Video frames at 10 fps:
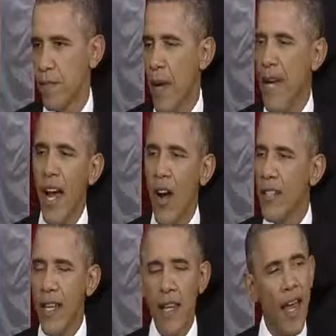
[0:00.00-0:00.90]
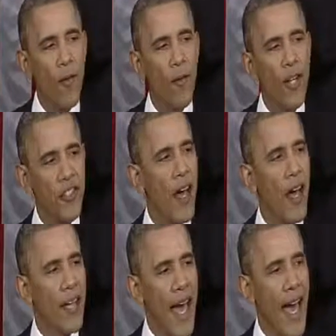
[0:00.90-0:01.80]
by guaranteeing every
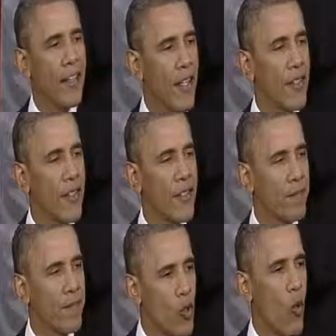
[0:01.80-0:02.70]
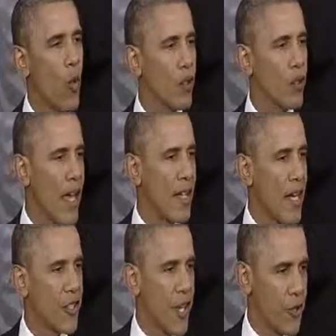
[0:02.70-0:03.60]
child access to a world-class
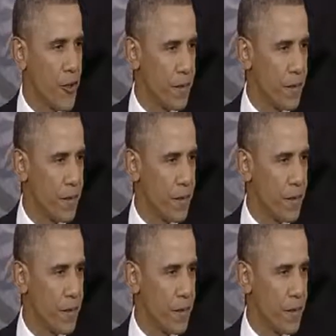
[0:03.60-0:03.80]
education.